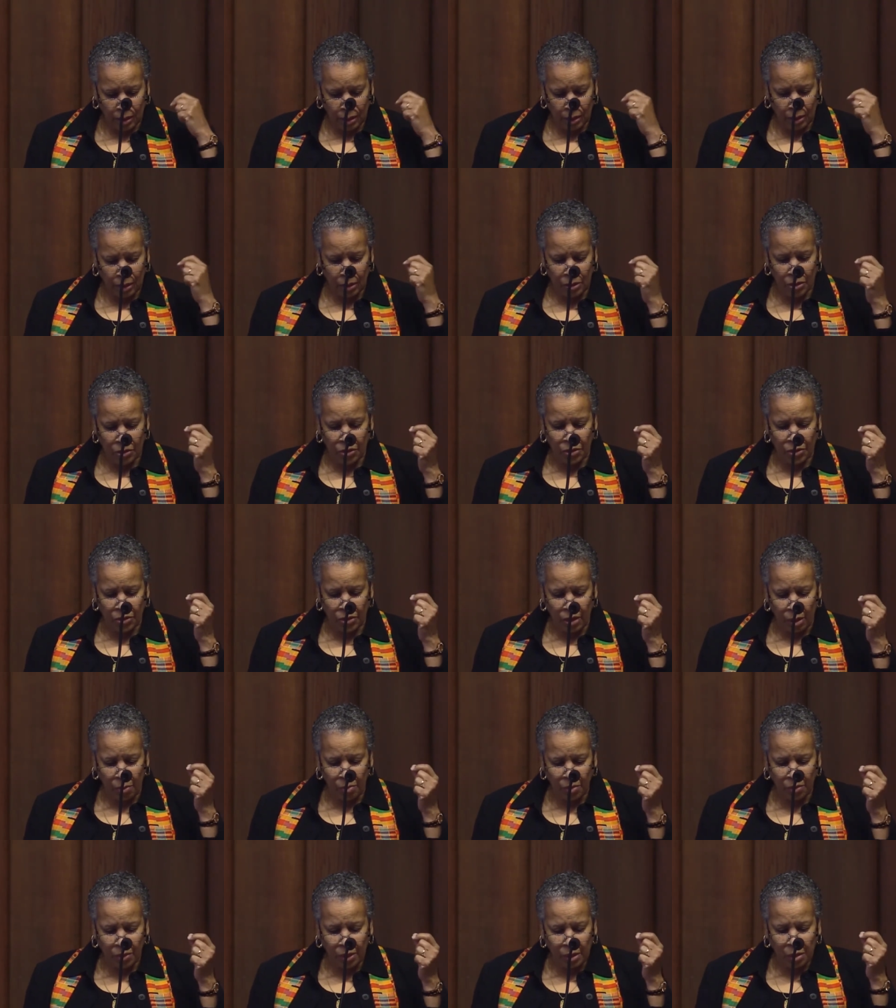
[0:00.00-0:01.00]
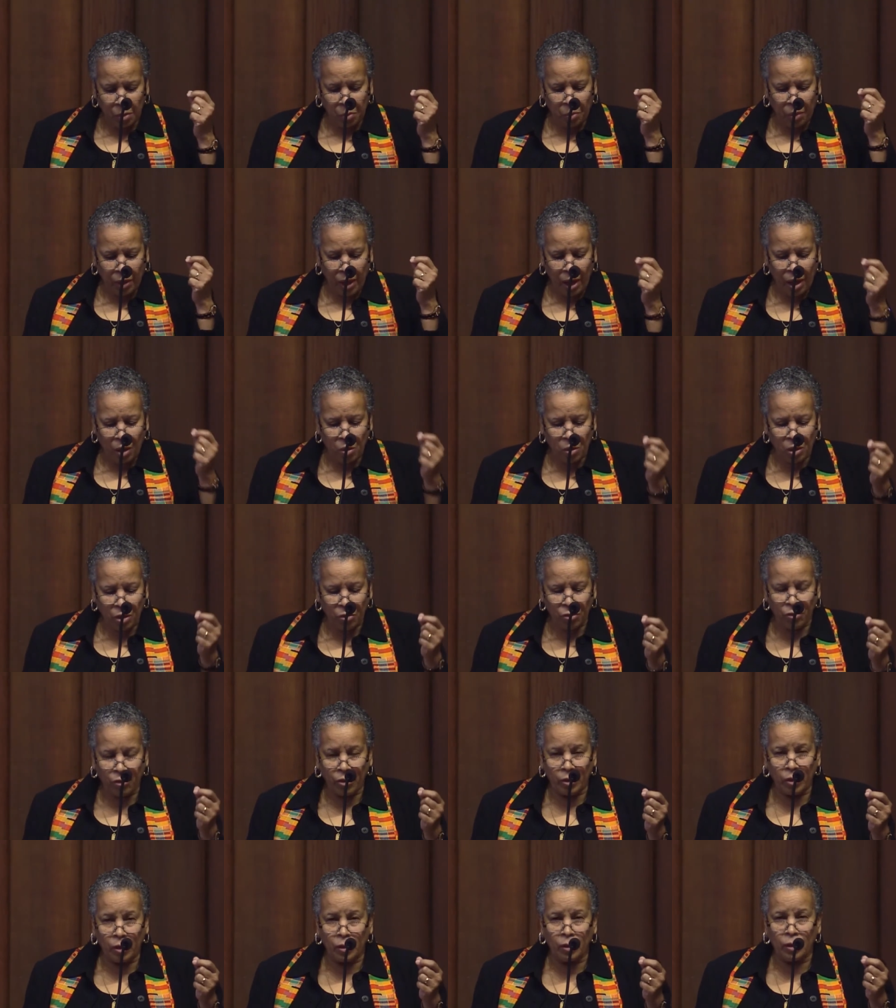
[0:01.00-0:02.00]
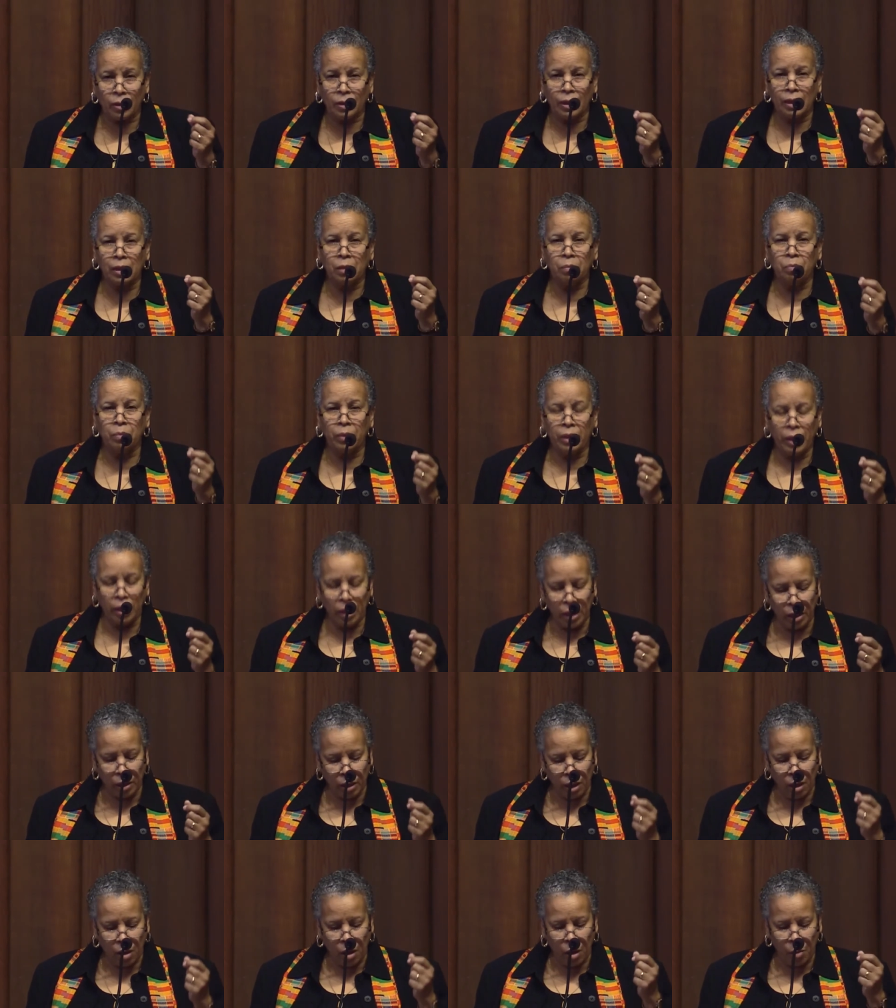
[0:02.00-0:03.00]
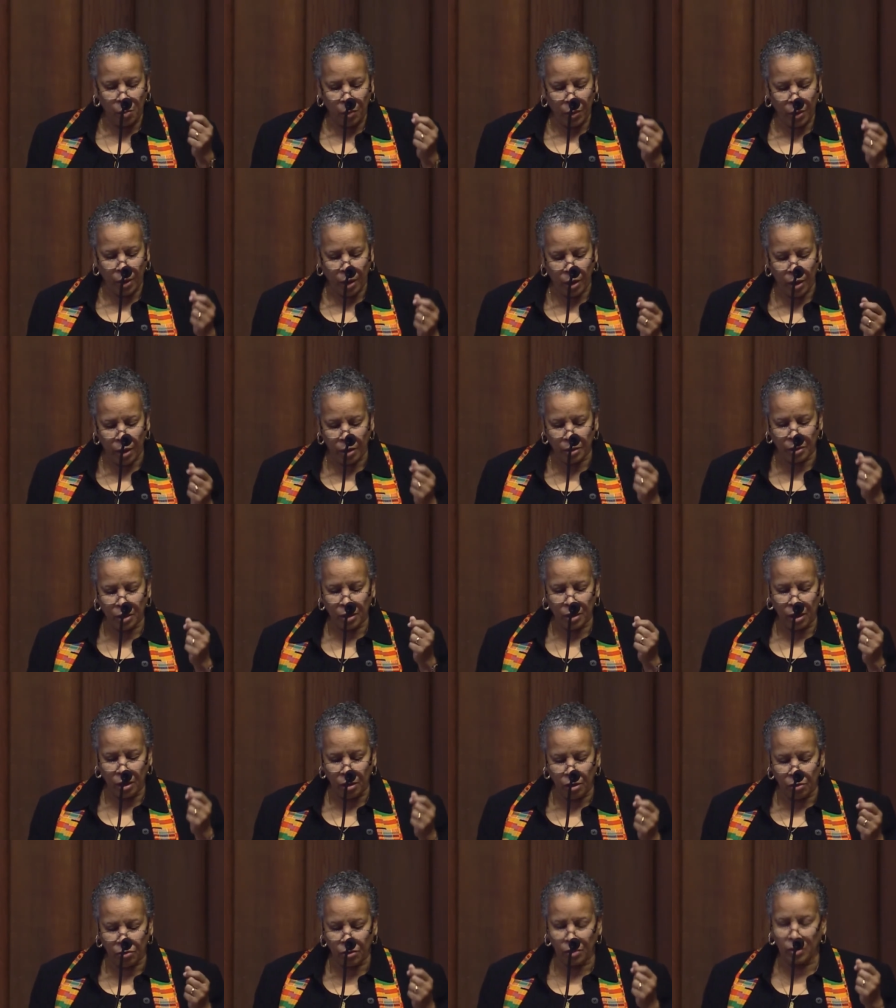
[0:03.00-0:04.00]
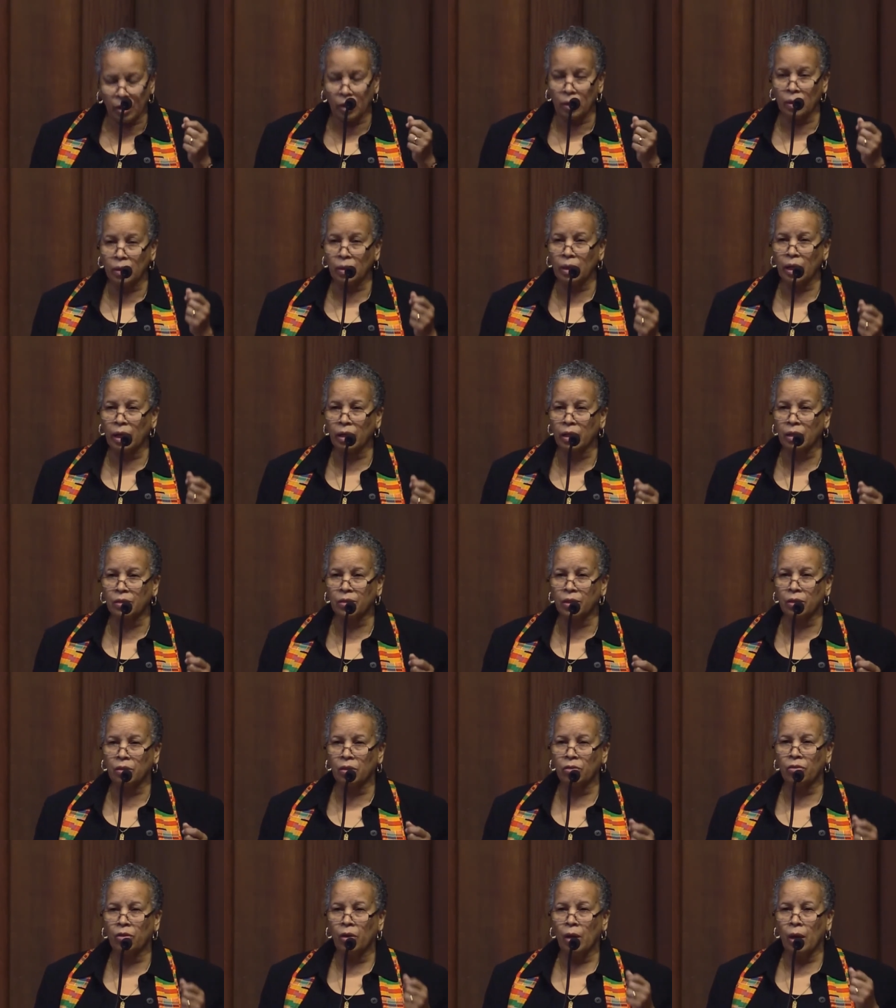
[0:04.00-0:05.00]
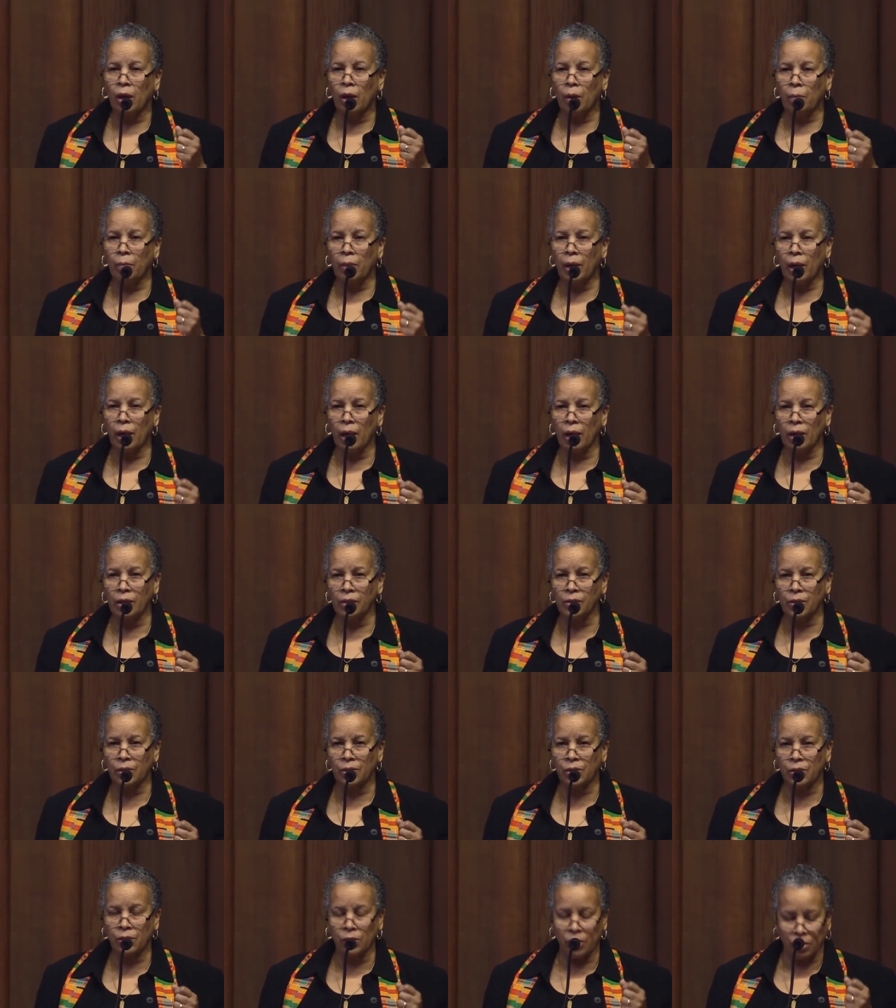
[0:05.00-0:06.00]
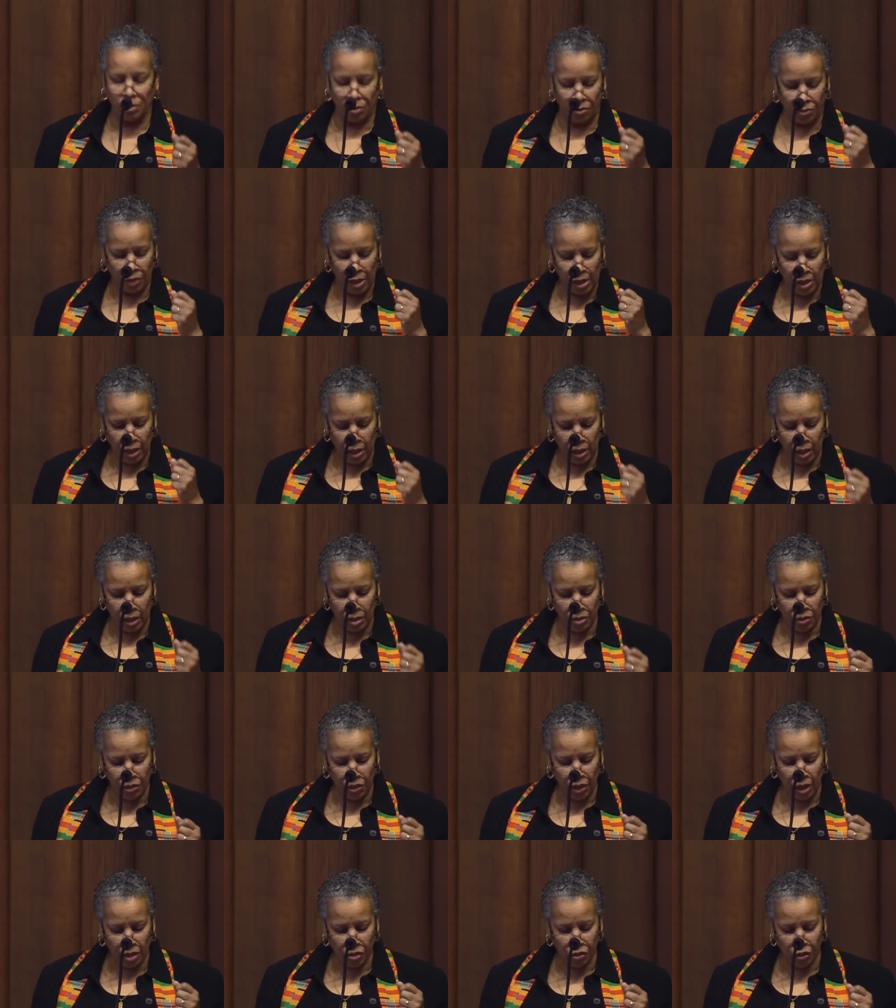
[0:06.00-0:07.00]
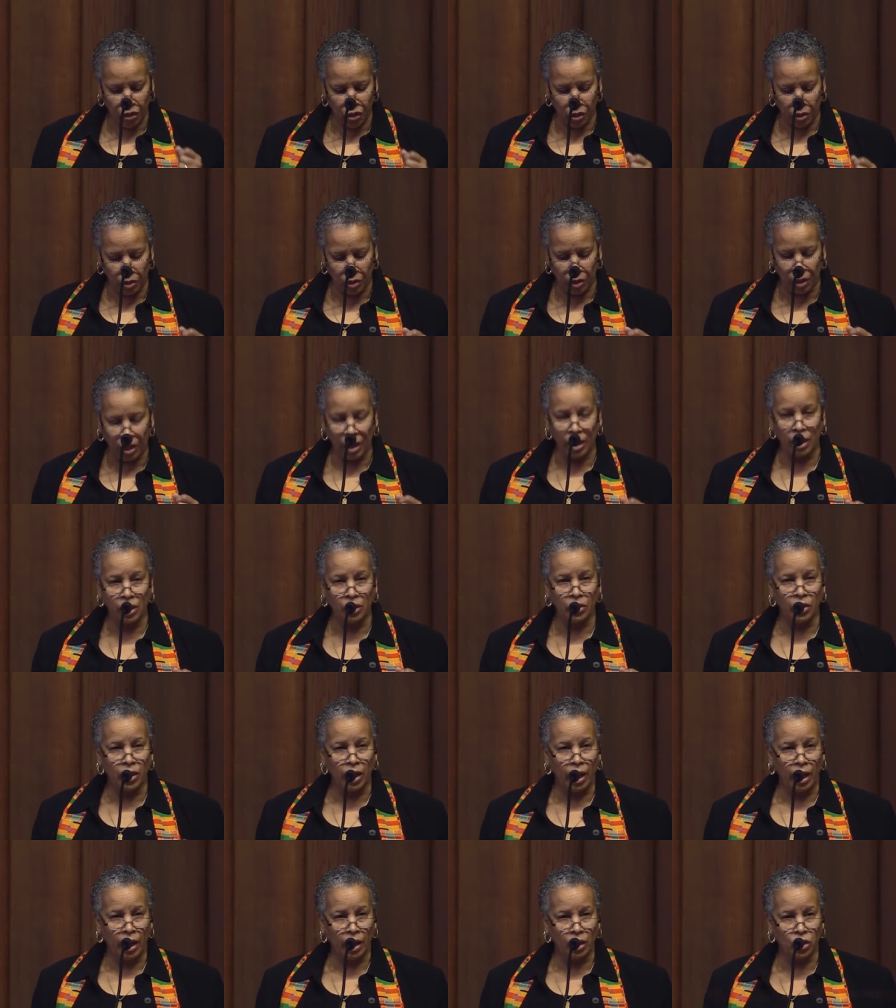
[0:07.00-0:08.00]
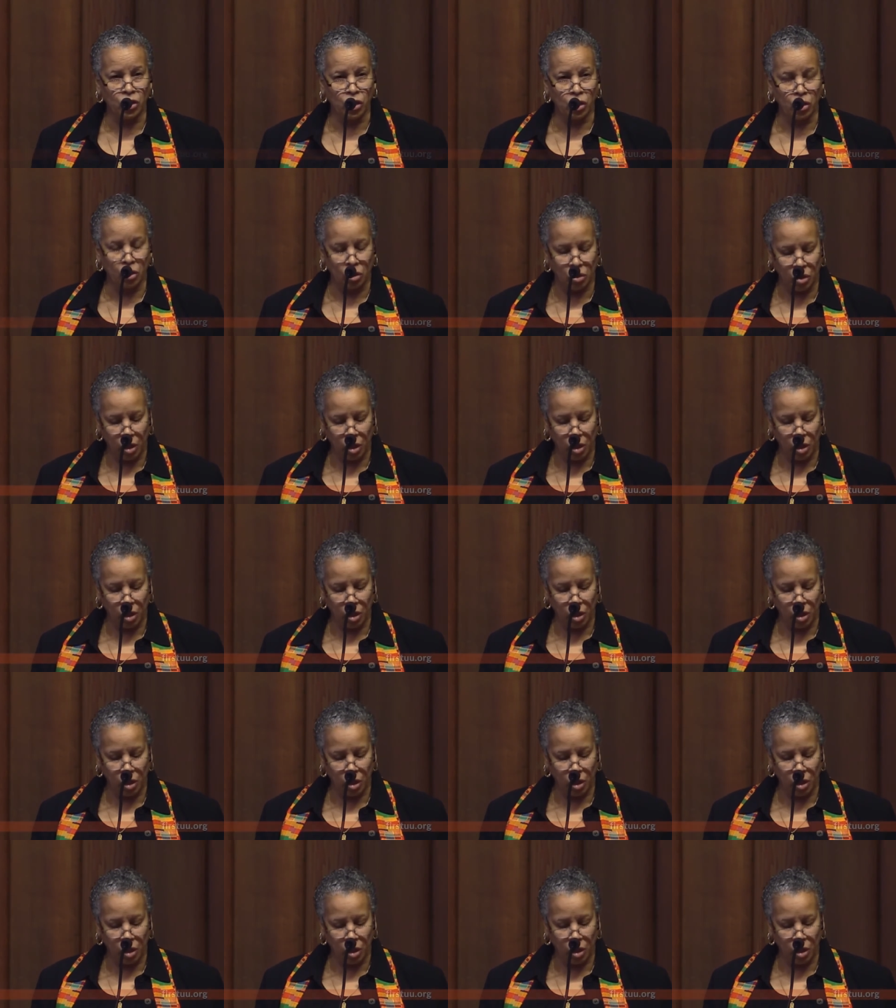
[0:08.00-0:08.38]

There's something powerful in being a part of collective, positive intention and action.